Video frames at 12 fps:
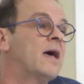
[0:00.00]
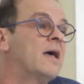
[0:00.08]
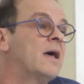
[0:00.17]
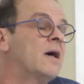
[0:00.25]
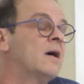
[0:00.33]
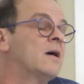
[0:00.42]

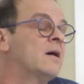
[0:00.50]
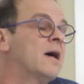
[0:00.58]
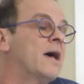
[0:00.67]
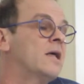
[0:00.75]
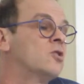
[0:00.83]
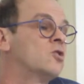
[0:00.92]

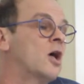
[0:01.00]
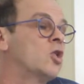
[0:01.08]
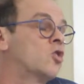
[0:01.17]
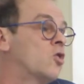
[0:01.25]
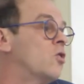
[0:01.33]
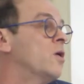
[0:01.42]

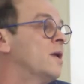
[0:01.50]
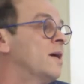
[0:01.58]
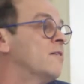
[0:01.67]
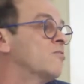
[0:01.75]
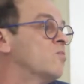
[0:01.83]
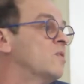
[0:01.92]
and
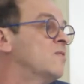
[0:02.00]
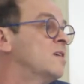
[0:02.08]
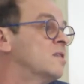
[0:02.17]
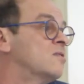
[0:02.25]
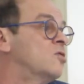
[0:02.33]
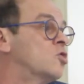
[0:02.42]
correlates with
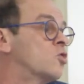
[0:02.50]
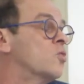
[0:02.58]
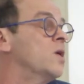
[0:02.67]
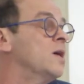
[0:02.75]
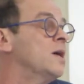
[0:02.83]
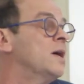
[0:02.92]
the
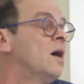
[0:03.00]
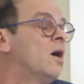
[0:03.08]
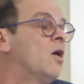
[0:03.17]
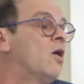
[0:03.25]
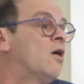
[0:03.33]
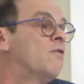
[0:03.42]
degree
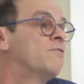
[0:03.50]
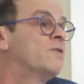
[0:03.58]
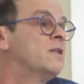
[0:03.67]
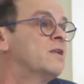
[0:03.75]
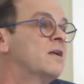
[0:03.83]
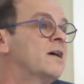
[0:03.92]
of
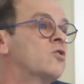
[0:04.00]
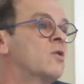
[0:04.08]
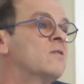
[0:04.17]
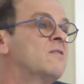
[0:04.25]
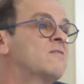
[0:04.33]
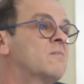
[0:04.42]

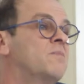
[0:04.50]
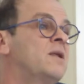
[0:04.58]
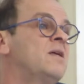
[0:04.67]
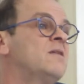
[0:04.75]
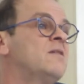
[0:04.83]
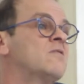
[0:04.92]
intellectual
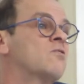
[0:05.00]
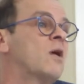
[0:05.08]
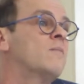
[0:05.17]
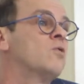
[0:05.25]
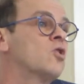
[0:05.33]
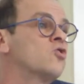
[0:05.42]
disability. So
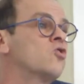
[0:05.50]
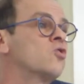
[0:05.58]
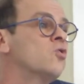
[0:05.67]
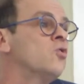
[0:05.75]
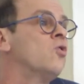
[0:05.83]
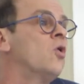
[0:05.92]
I'm not
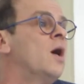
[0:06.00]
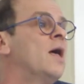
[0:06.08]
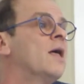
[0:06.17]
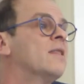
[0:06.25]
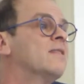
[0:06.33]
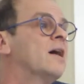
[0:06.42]
sure
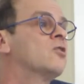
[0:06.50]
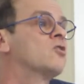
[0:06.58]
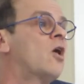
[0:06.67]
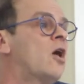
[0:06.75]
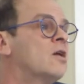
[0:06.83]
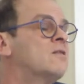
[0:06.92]

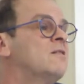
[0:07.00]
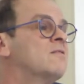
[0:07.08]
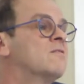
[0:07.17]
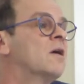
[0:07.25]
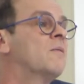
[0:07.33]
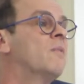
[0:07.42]
that
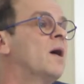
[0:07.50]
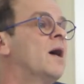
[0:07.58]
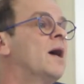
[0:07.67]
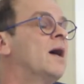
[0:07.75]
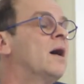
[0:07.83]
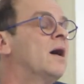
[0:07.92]
autism
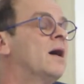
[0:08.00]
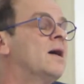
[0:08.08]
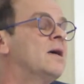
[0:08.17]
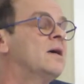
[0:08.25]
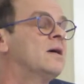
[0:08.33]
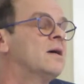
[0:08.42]

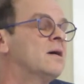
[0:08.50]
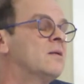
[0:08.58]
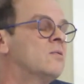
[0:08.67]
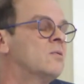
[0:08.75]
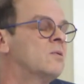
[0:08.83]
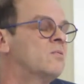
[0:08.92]

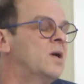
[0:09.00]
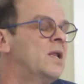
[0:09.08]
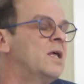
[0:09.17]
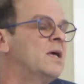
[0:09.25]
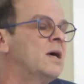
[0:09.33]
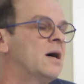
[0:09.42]

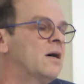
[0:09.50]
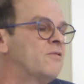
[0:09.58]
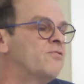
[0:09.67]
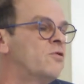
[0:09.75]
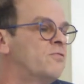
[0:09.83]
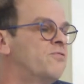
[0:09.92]
really
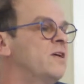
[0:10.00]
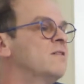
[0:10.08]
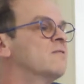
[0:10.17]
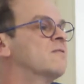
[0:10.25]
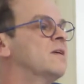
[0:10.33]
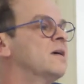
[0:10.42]

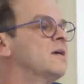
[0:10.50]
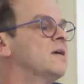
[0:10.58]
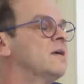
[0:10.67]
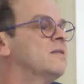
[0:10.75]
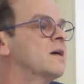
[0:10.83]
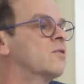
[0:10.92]
fulfills
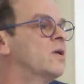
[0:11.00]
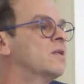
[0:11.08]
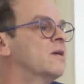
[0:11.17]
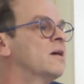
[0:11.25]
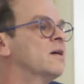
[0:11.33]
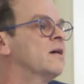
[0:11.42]
the
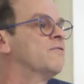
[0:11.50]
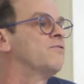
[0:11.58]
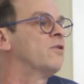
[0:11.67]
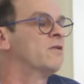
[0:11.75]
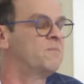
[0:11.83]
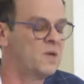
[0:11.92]
criteria
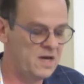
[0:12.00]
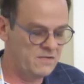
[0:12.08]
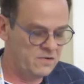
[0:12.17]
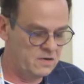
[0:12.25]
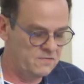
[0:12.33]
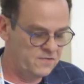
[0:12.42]
for a
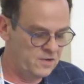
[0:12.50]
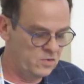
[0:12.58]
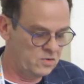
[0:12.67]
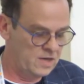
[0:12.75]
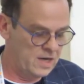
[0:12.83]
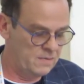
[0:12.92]
behavioral
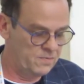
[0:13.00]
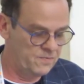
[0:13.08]
phenotype.